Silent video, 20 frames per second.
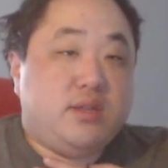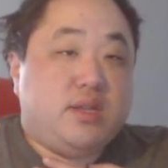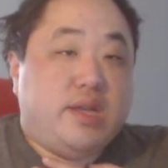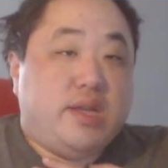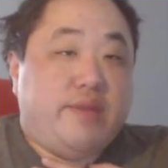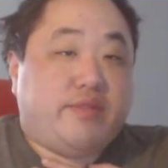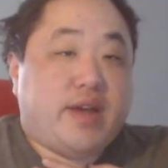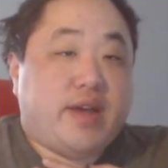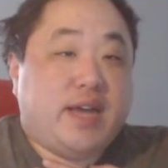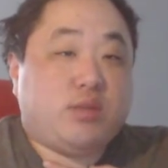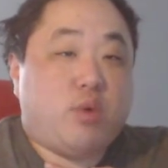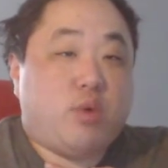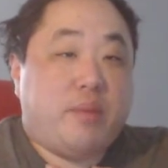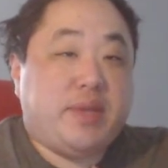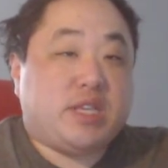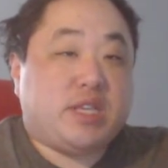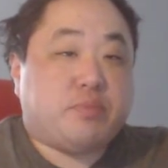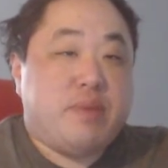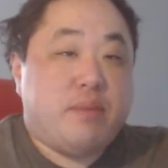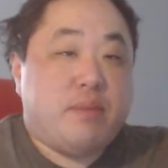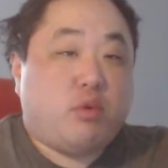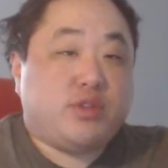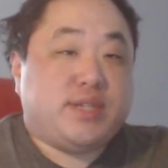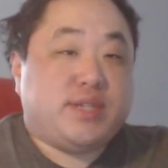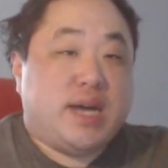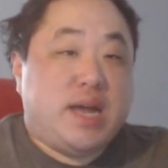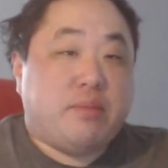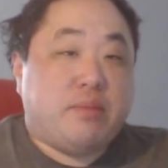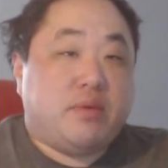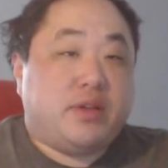If you guys want me to spend more
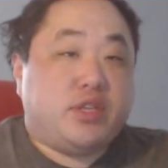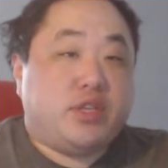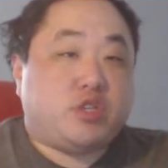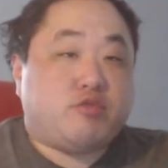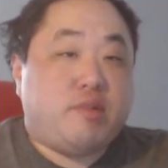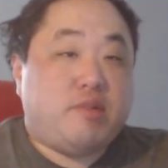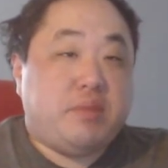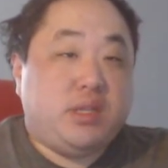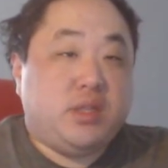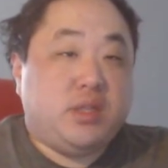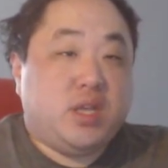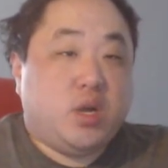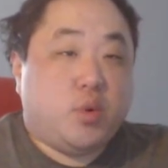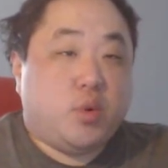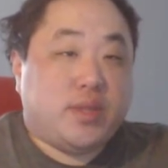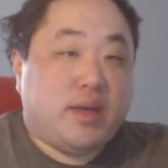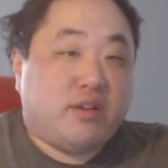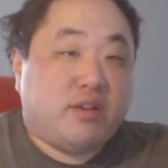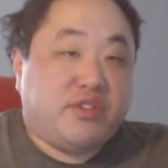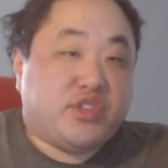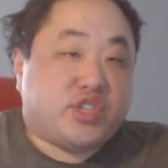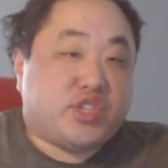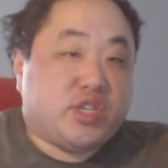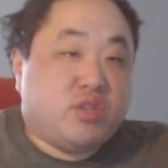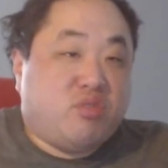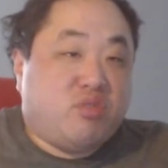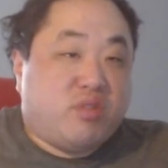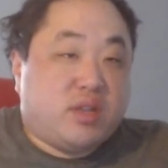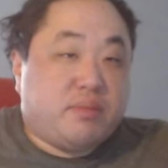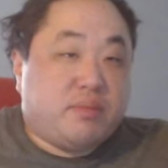time on it, just let me know and I'll
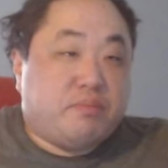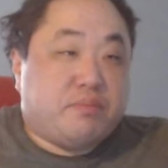consider it.